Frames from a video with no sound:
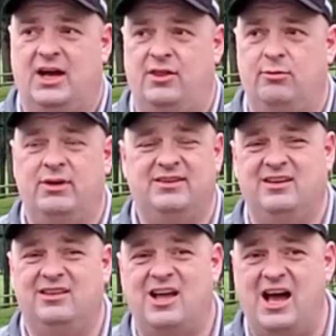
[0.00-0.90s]
There wasn't
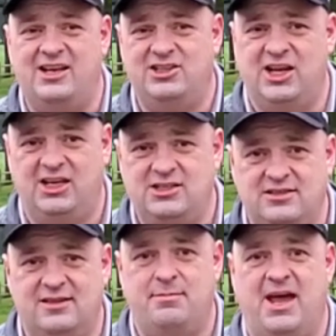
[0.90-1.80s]
a lot of
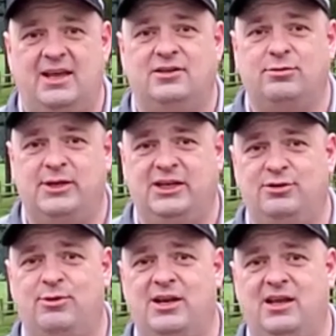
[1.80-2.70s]
changes in the bag in
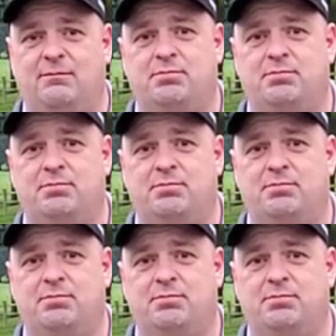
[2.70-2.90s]
2020,